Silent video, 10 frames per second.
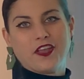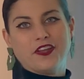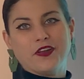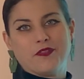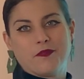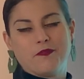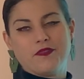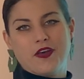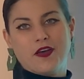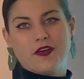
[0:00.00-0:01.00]
you know,
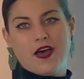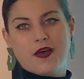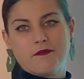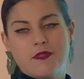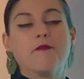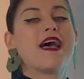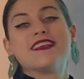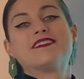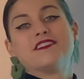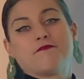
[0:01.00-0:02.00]
the, the, uh, the
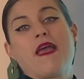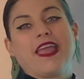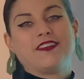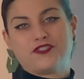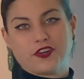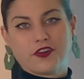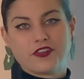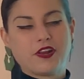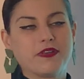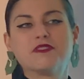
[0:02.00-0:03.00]
peasant painter.
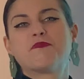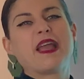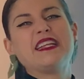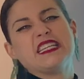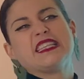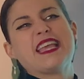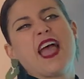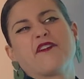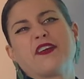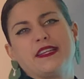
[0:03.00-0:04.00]
You know, he's painting the
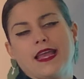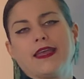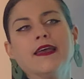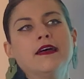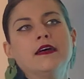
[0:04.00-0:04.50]
everyday